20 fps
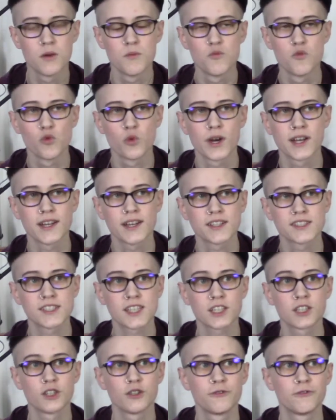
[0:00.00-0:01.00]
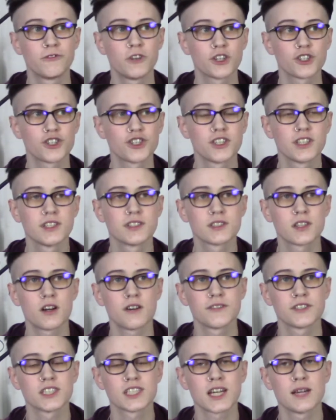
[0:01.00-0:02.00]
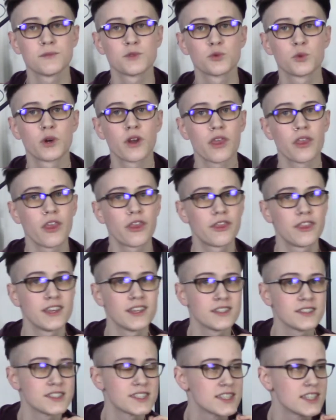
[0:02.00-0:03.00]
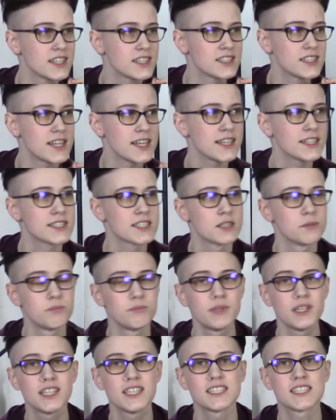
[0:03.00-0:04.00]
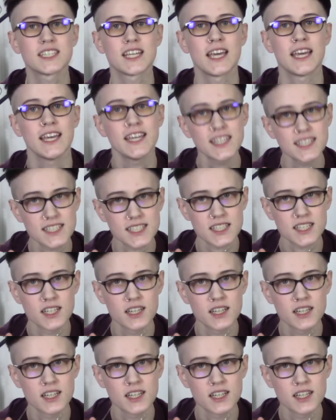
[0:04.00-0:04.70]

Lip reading: when executive functioning is oftentimes one of the things that takes the biggest hit.